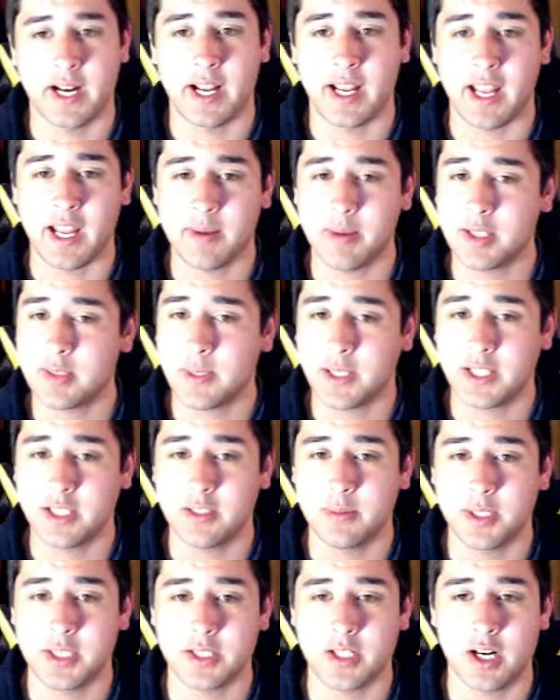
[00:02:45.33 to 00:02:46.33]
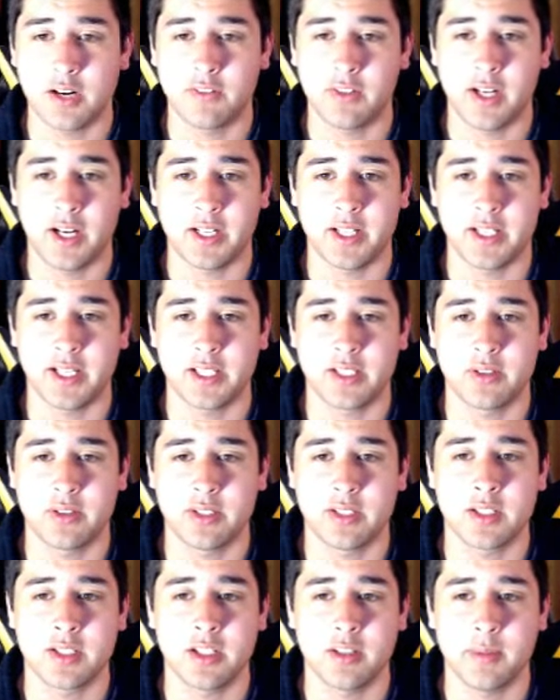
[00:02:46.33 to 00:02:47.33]
I am expecting to be a Scarf Latias, so
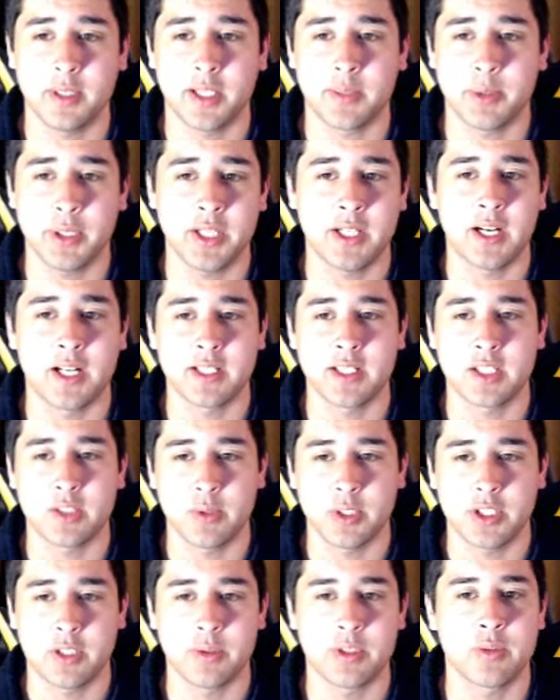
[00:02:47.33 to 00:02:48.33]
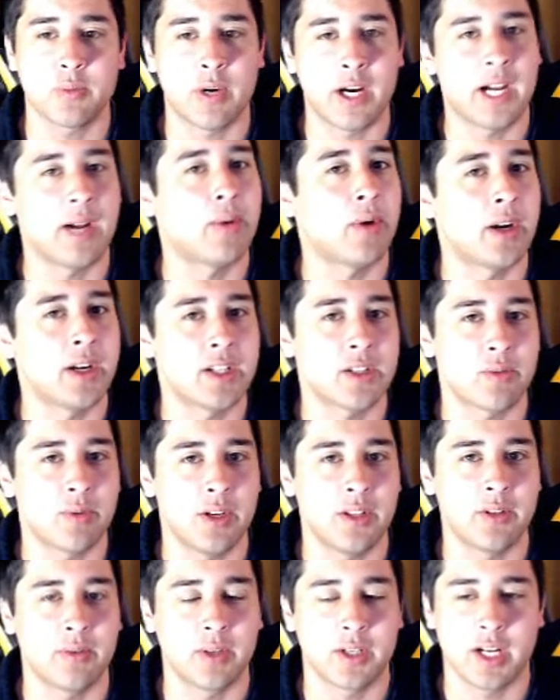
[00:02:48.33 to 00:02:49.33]
this is going to be a pretty constant switch in, which is why I wanted to
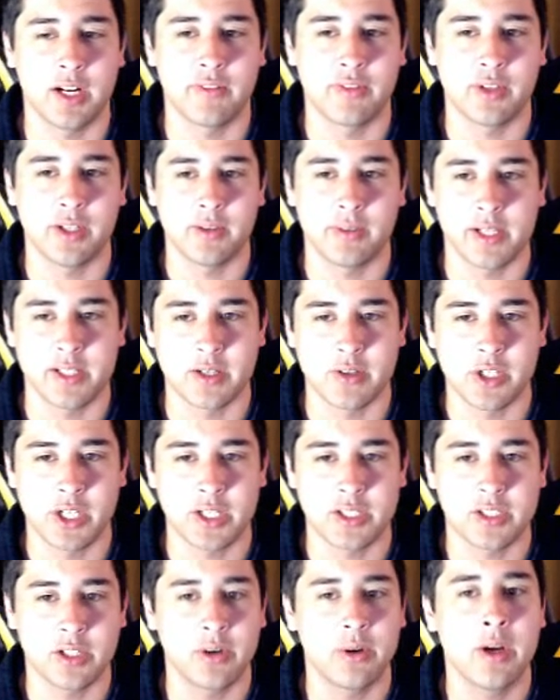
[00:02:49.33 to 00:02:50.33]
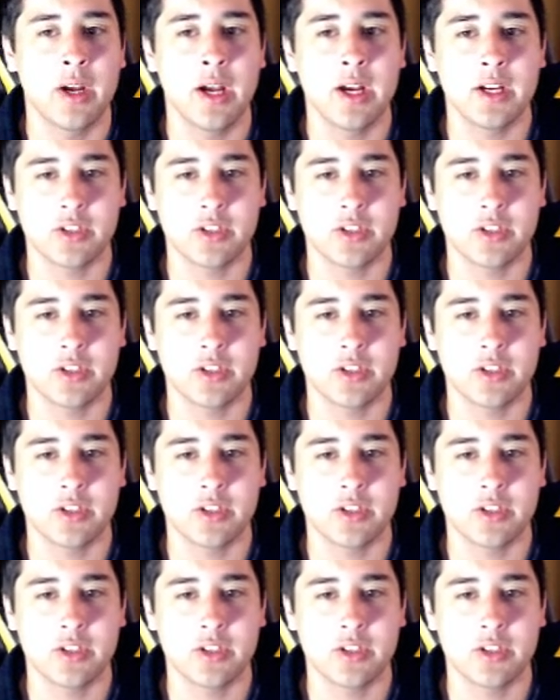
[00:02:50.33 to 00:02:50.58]
run the Recovery in Resto Chesto,